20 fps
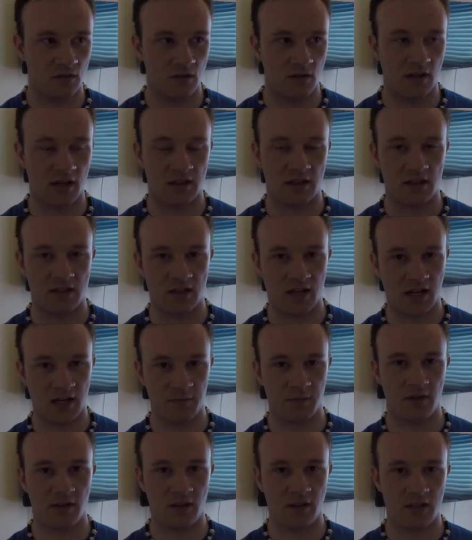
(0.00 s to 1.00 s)
at the
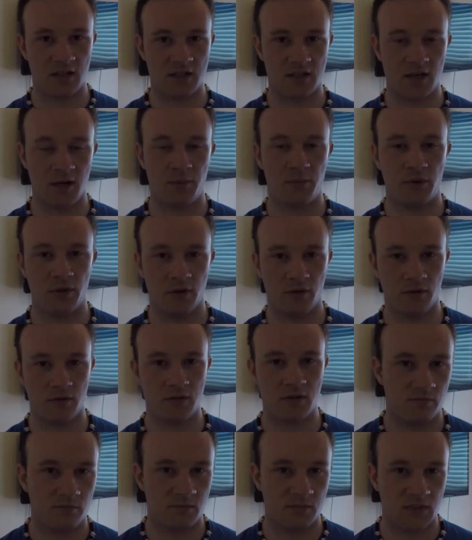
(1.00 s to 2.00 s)
time this
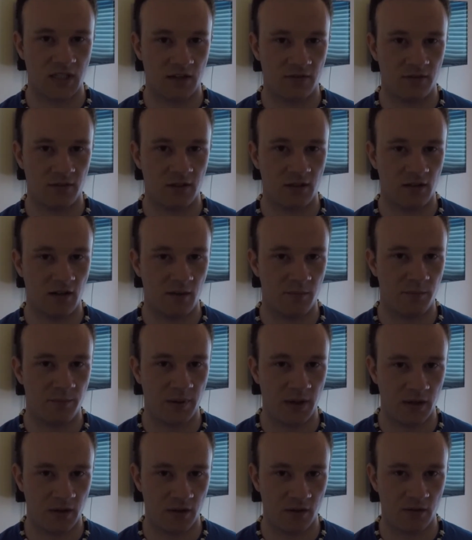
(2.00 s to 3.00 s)
uploads, definitely a lot
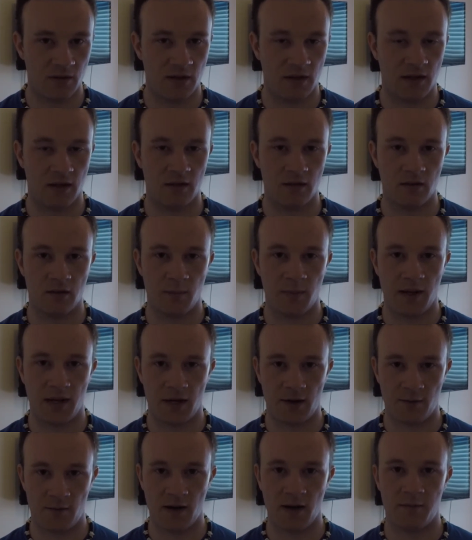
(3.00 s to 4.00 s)
bigger than the
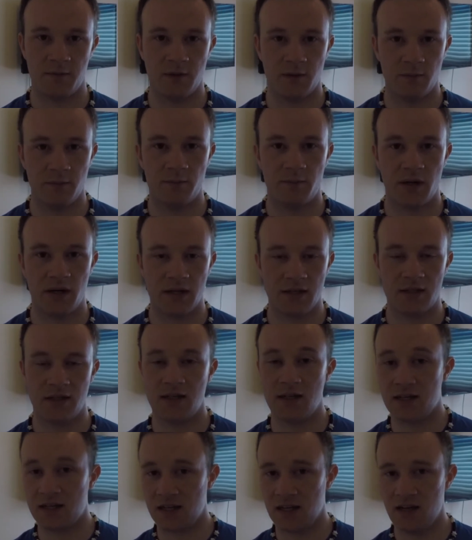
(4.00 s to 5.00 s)
Panorama, but
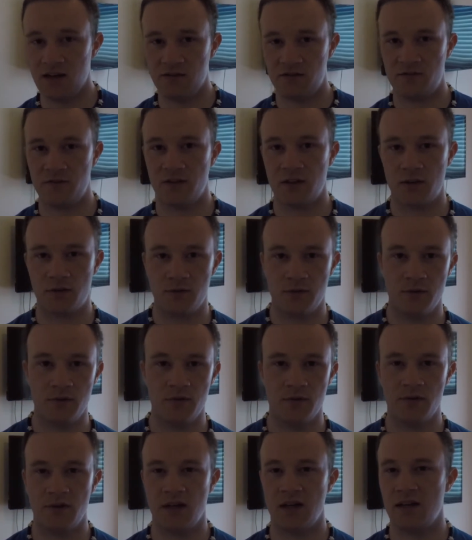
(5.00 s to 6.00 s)
it can fit
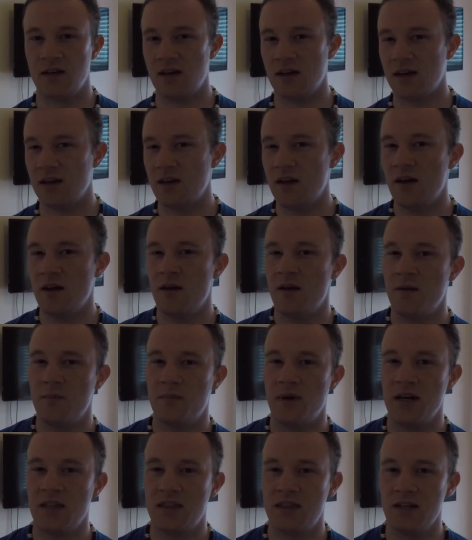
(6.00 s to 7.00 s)
through, and
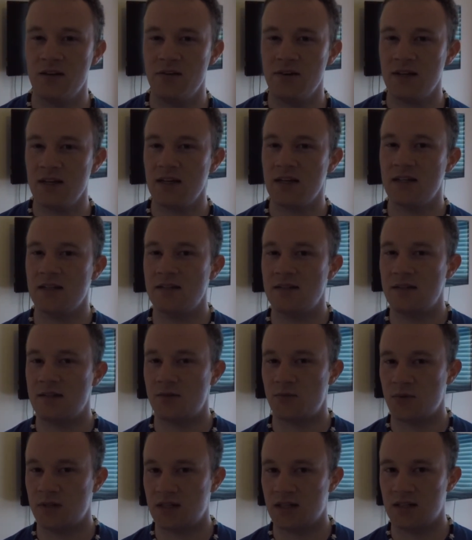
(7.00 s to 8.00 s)
my theory is, is
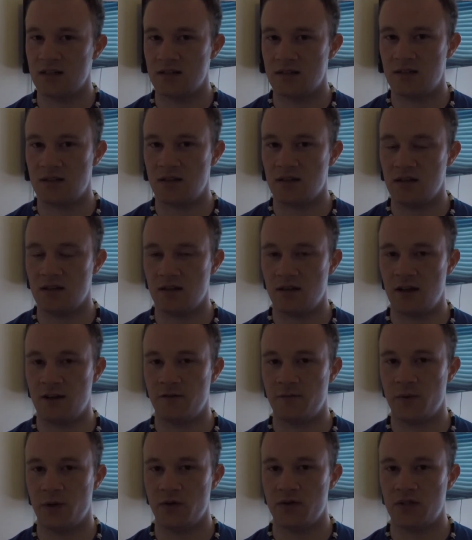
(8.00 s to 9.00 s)
because the
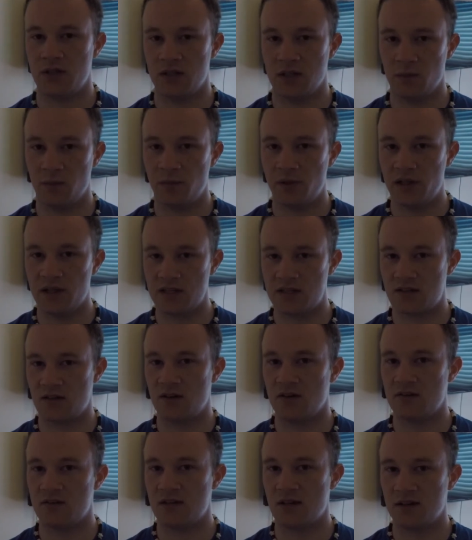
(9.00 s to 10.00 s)
lifeboats on the Bliss
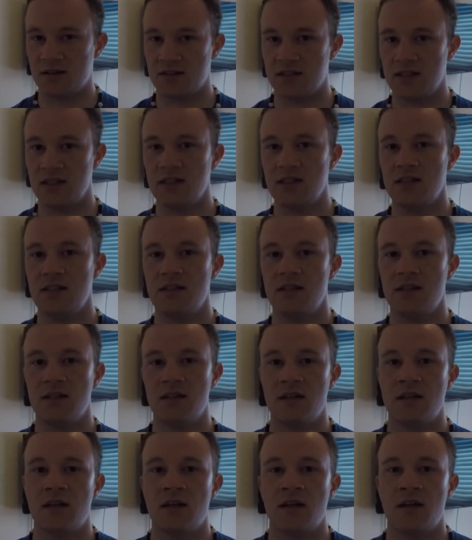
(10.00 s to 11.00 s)
are tucked in,
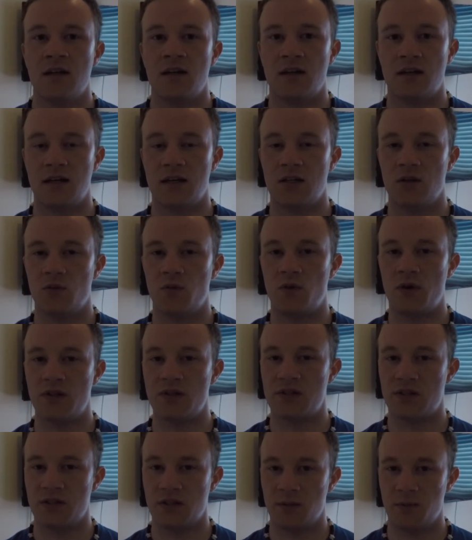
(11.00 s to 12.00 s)
and the
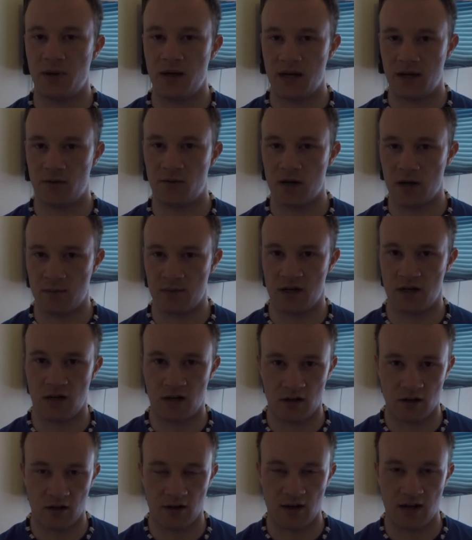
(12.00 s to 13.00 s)
ones on the Panorama
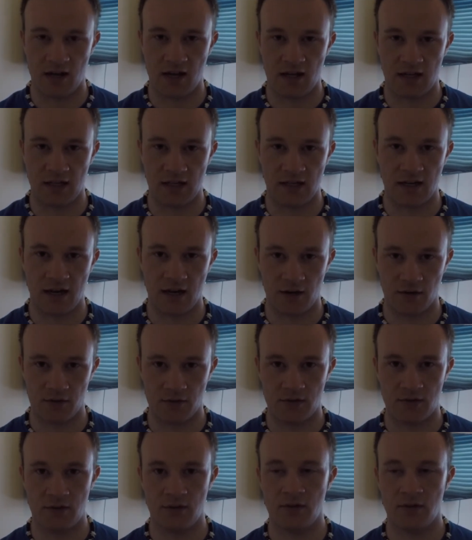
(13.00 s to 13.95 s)
are hanging out.